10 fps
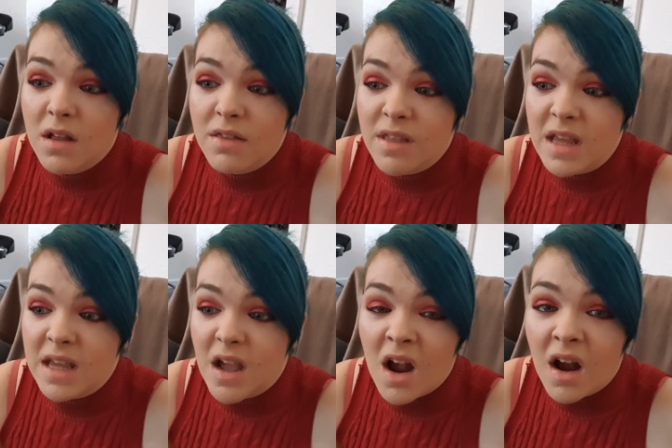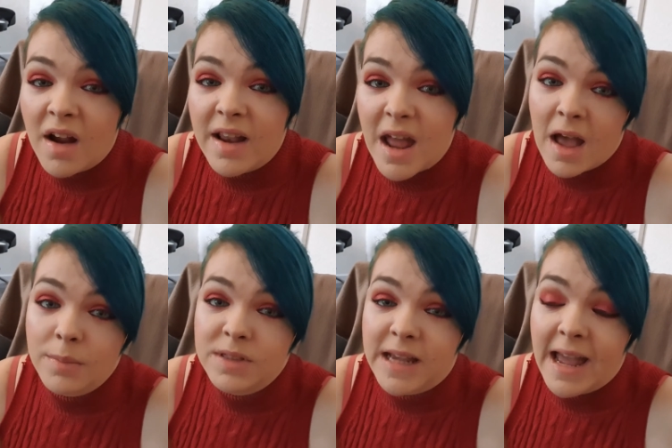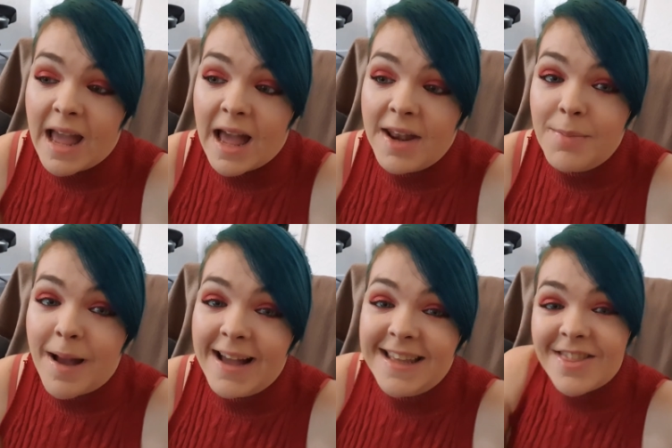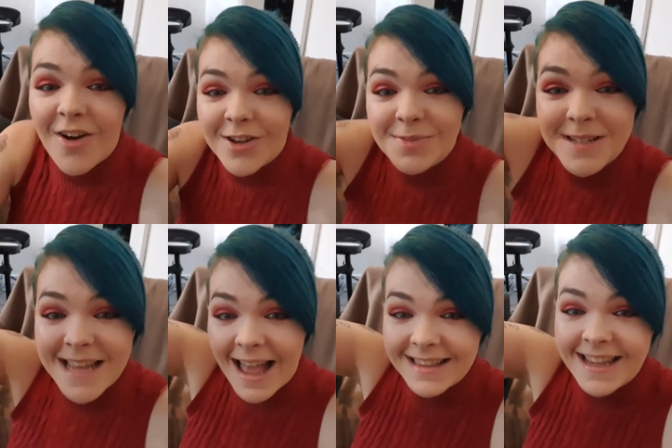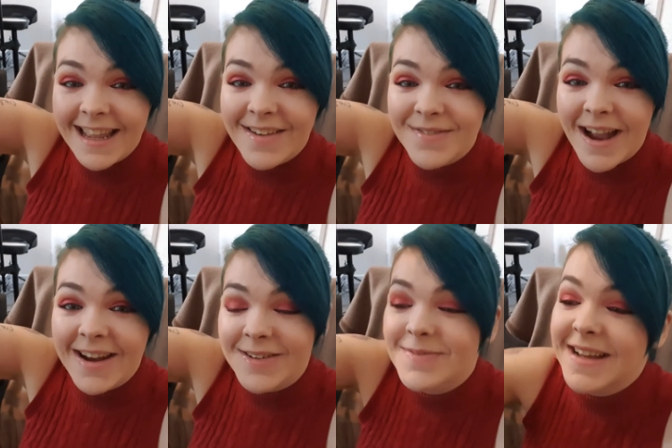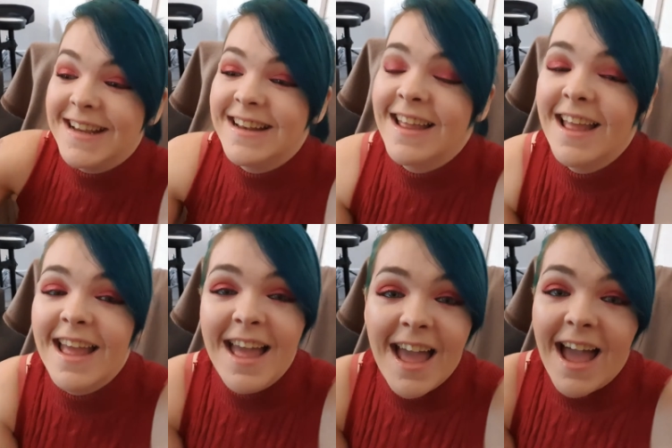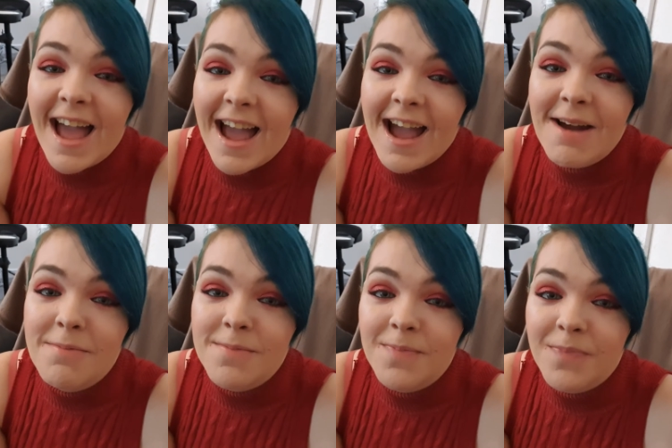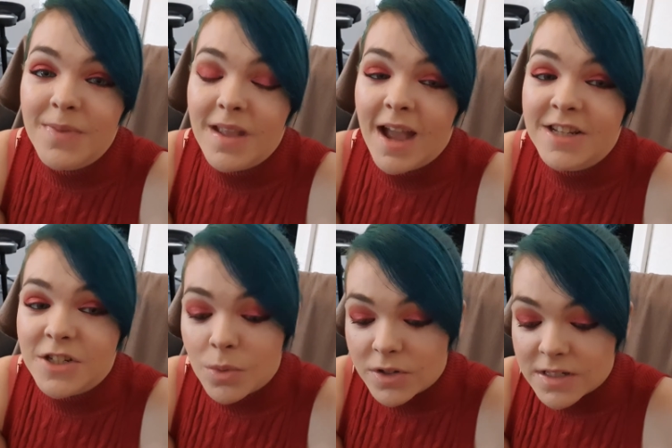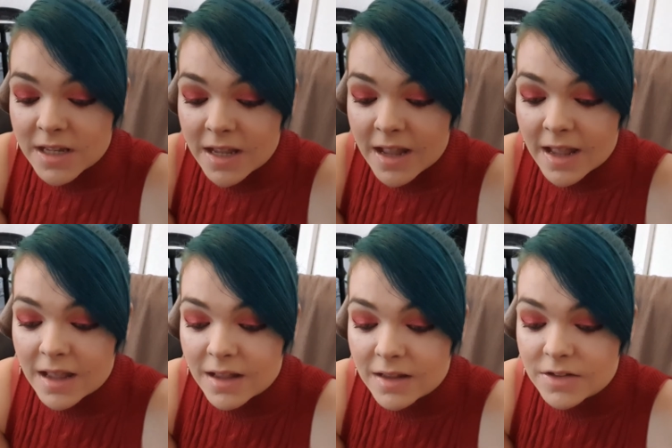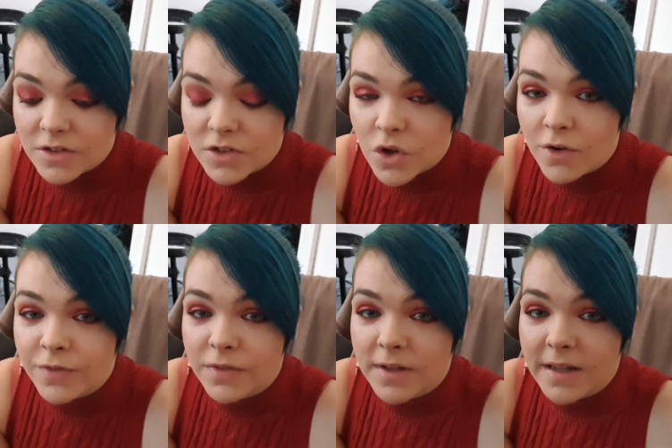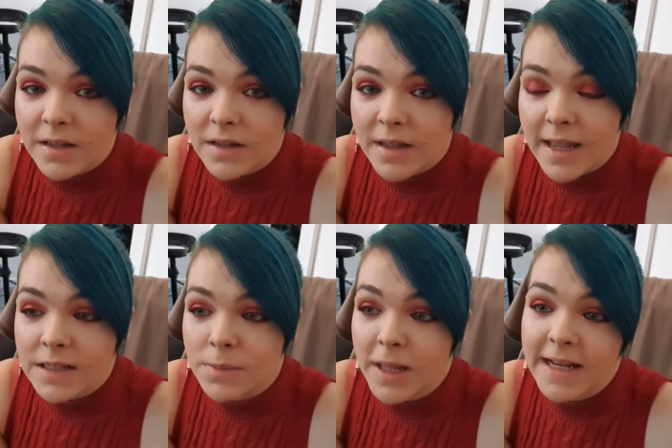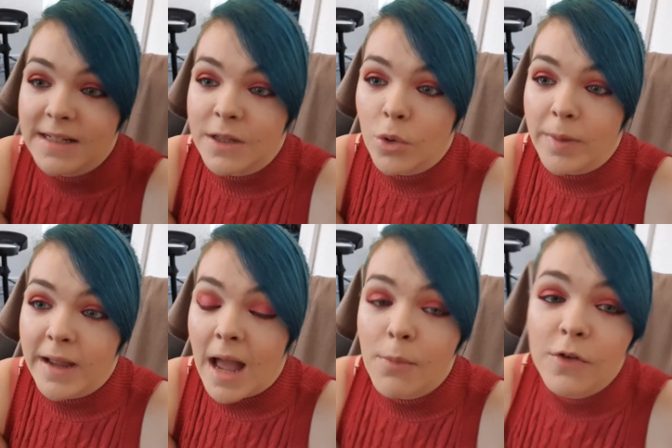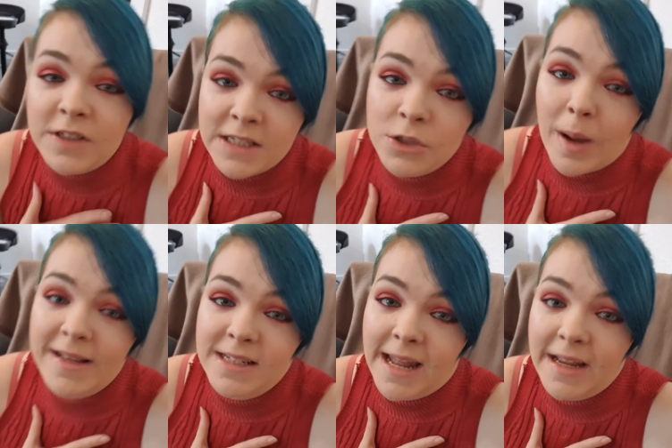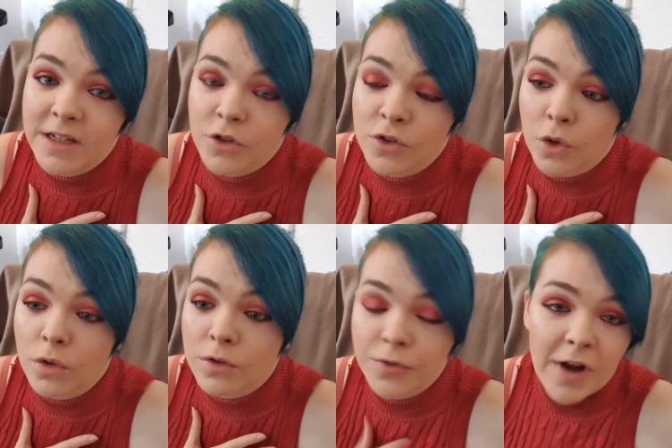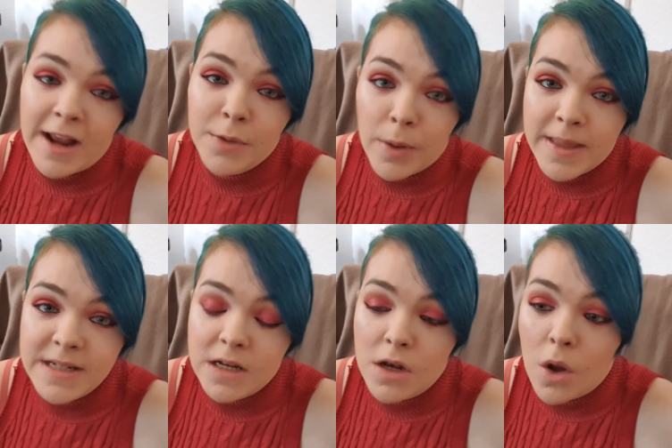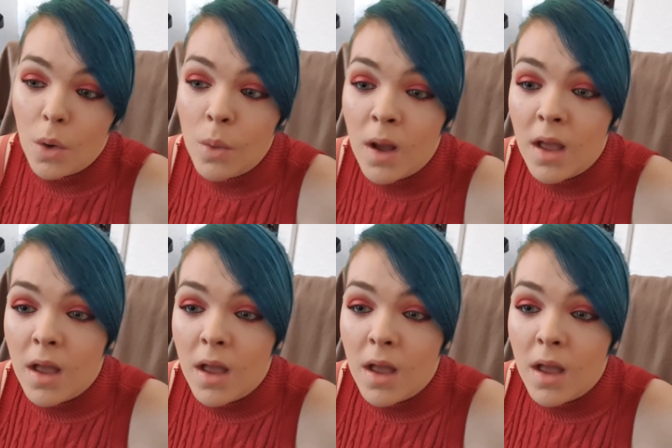the hurt and upset, and I'm back in the hospitality environment. I just want to sort of explain a little bit. I'm obviously 28 years old, for anyone that didn't know,